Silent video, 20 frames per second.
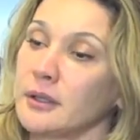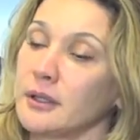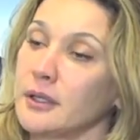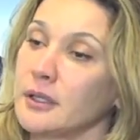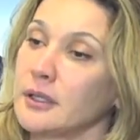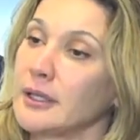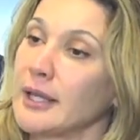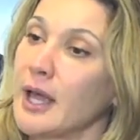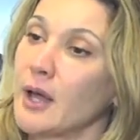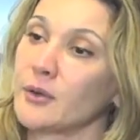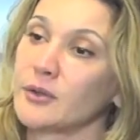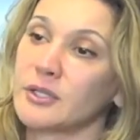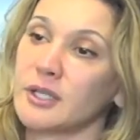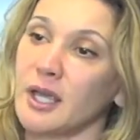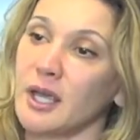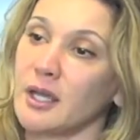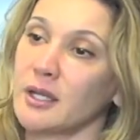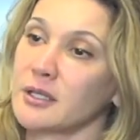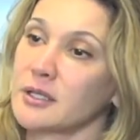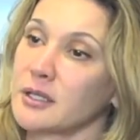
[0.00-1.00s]

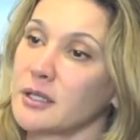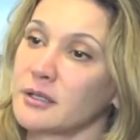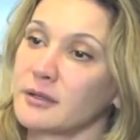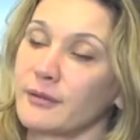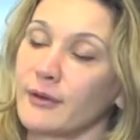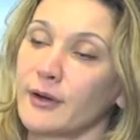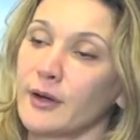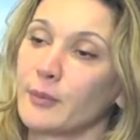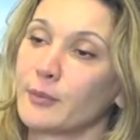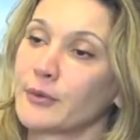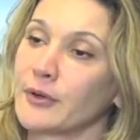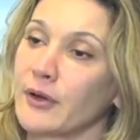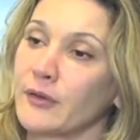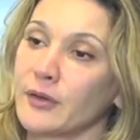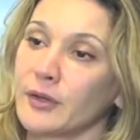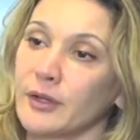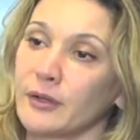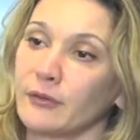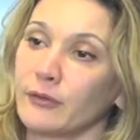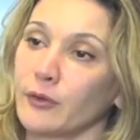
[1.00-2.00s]
nowadays it's very
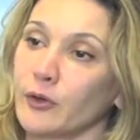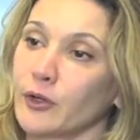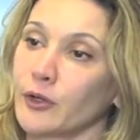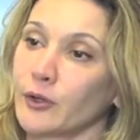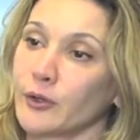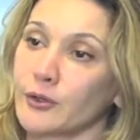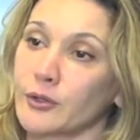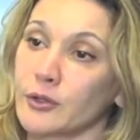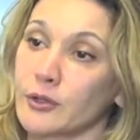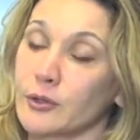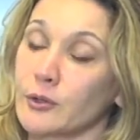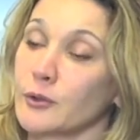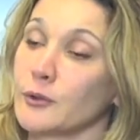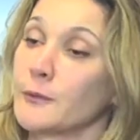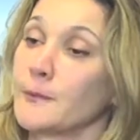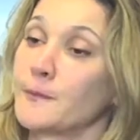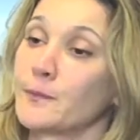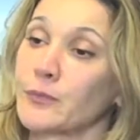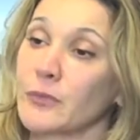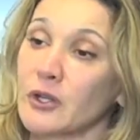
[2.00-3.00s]
prevalent for girls
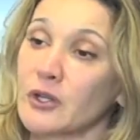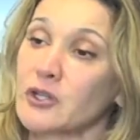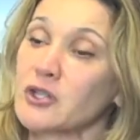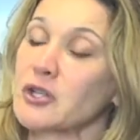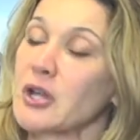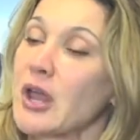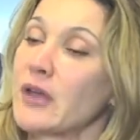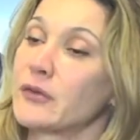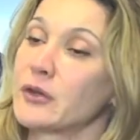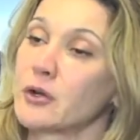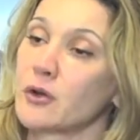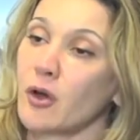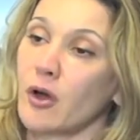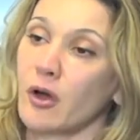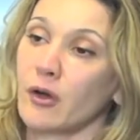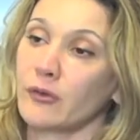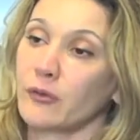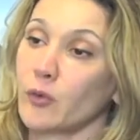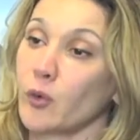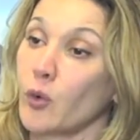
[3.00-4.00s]
to shave it
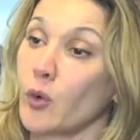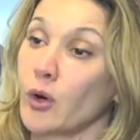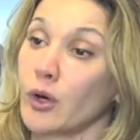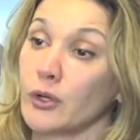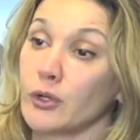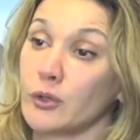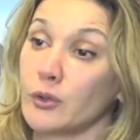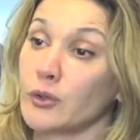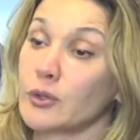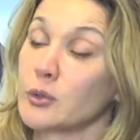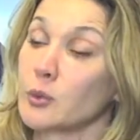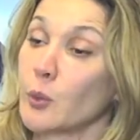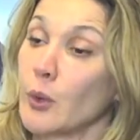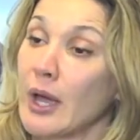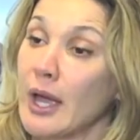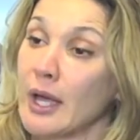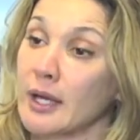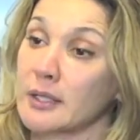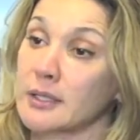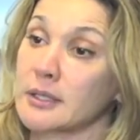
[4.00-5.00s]
off or use
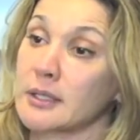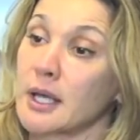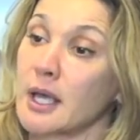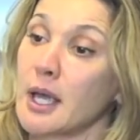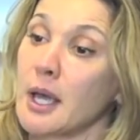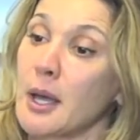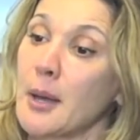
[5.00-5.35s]
wax.